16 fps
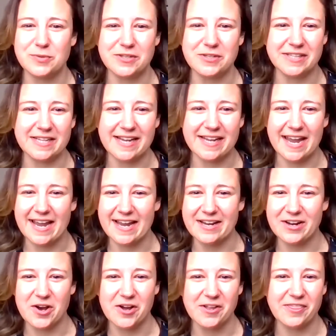We could like
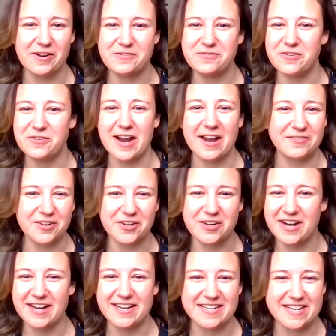hang on there
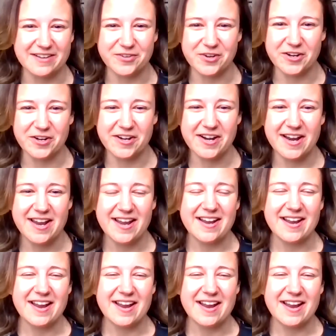forever and ever.